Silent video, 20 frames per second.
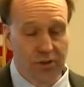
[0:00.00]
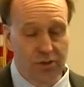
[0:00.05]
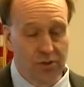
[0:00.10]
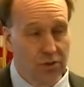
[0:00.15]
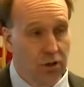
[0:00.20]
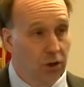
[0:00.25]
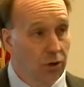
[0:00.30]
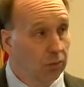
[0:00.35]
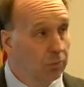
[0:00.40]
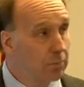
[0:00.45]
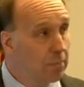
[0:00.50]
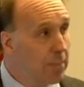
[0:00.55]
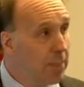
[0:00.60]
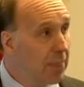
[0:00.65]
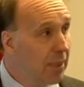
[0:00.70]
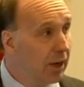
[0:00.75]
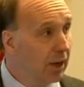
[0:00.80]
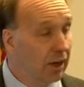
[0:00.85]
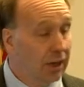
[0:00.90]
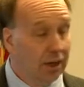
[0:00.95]
So
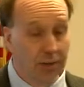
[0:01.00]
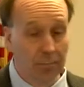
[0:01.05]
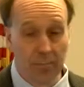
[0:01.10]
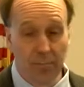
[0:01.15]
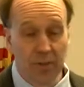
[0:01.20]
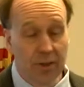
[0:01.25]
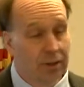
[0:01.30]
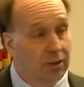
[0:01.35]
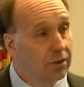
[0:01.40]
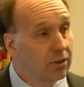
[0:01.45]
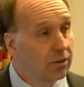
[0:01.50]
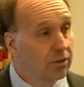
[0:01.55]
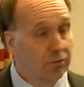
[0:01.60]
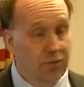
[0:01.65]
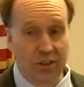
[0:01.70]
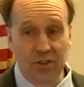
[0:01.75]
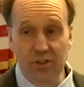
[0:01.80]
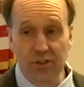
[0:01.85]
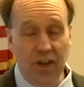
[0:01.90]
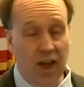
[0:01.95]
um,
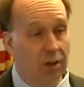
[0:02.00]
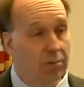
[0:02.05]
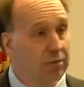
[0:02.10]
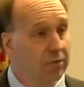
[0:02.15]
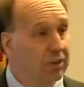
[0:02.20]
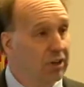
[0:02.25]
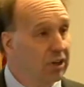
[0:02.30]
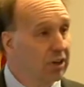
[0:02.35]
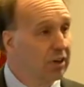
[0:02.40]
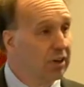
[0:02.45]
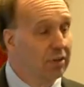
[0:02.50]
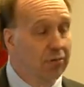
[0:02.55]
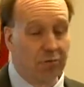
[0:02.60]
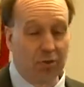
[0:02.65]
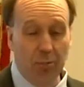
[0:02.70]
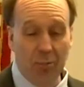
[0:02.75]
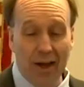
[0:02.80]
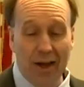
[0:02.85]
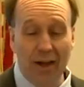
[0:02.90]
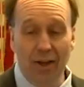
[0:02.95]
this time of year in
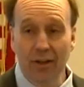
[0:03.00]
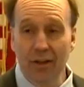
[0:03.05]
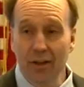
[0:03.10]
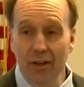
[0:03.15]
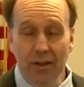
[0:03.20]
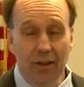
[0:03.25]
Vermont,